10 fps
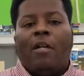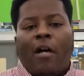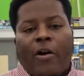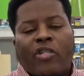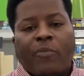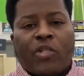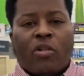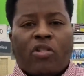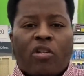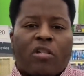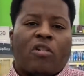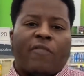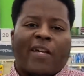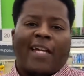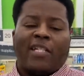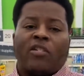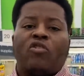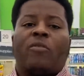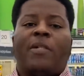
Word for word: Also, be sure to turn your notifications so you can be